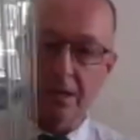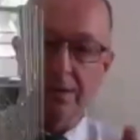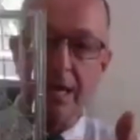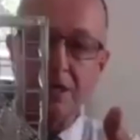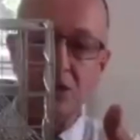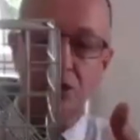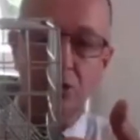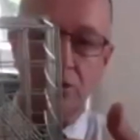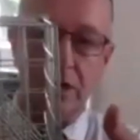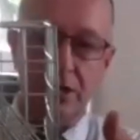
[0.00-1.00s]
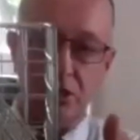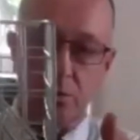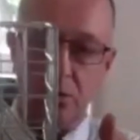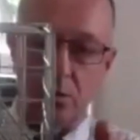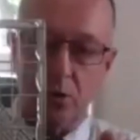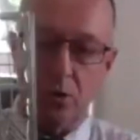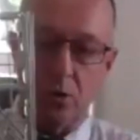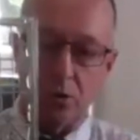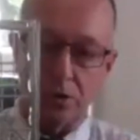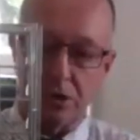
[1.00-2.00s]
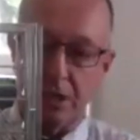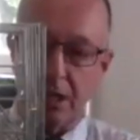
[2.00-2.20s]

That is your grey squirrel caught.